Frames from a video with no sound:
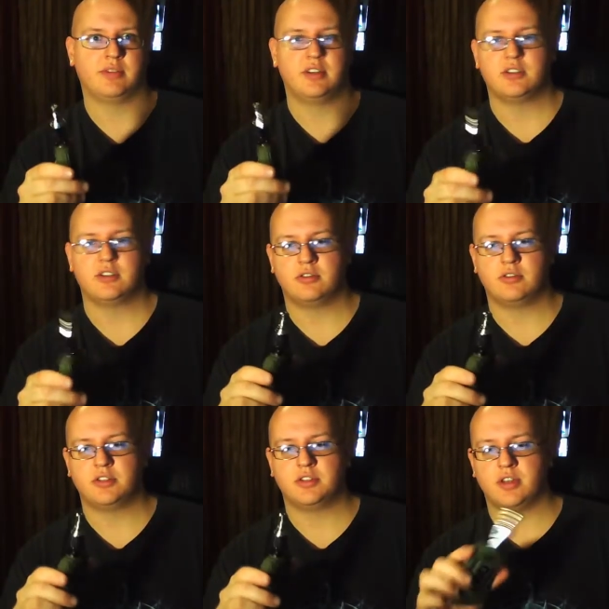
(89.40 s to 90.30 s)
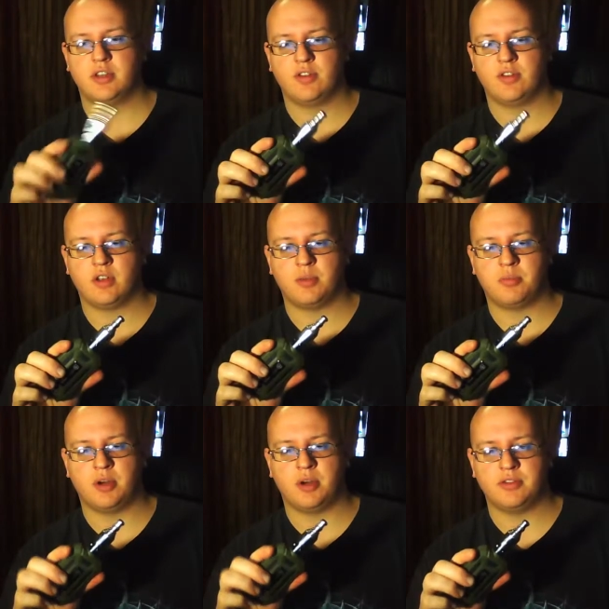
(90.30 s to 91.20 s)
So let's give it a couple
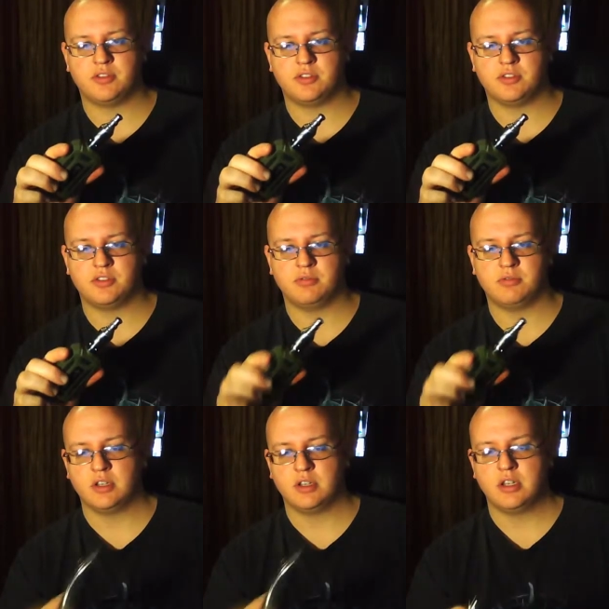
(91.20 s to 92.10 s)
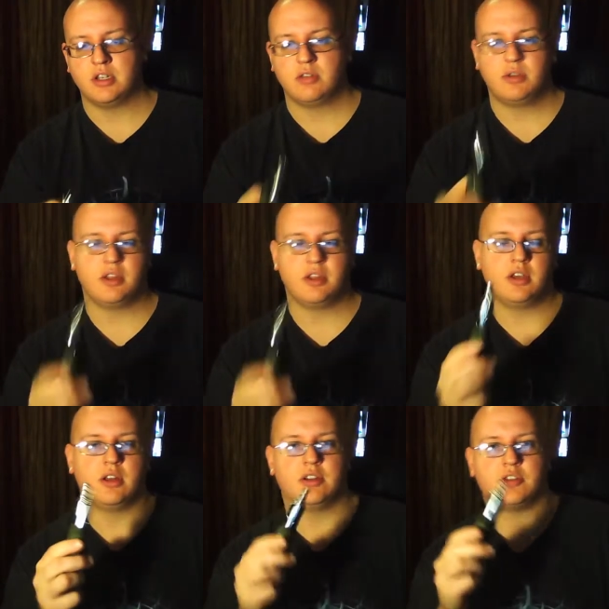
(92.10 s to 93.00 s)
puffs and see what you think,
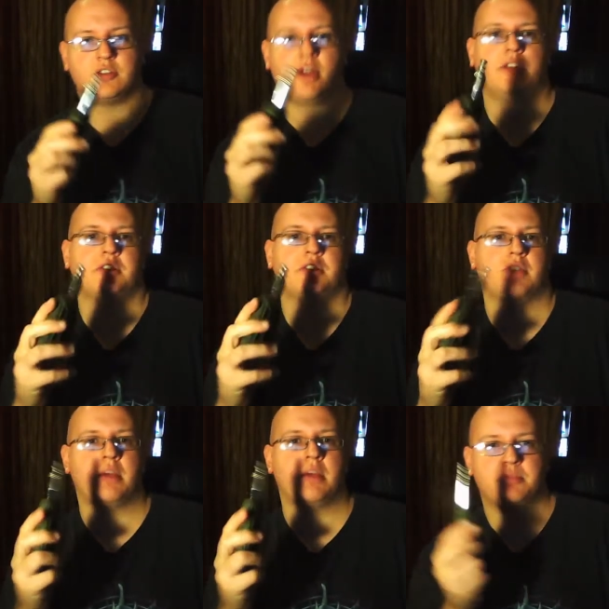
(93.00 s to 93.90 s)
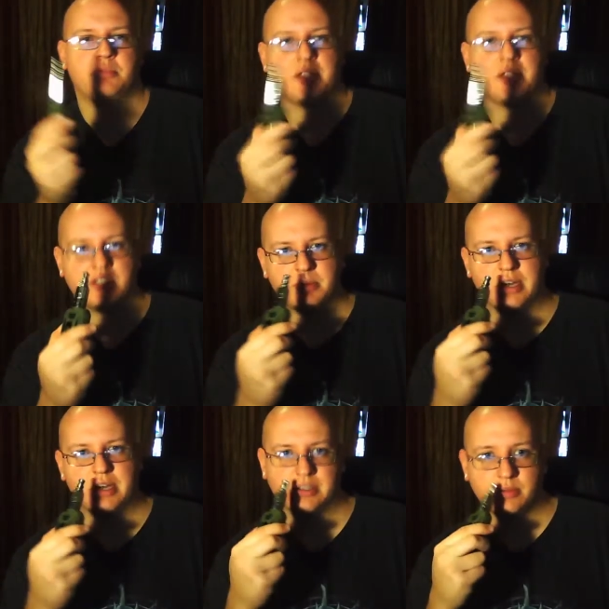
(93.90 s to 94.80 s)
and I'll try to describe it as best as
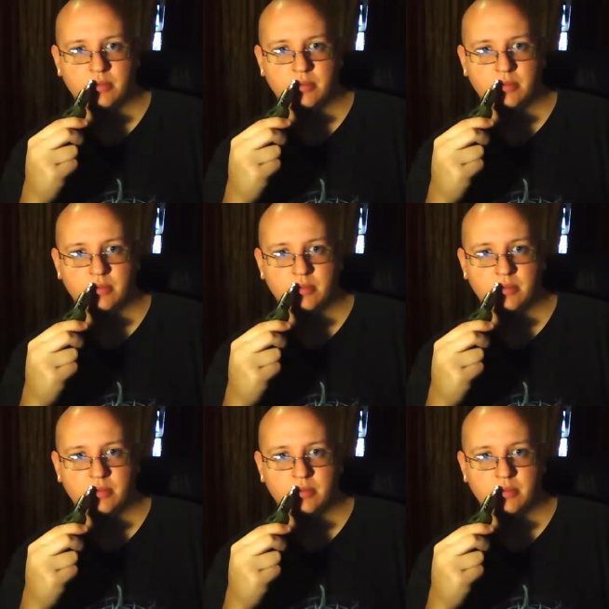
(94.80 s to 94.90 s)
possible.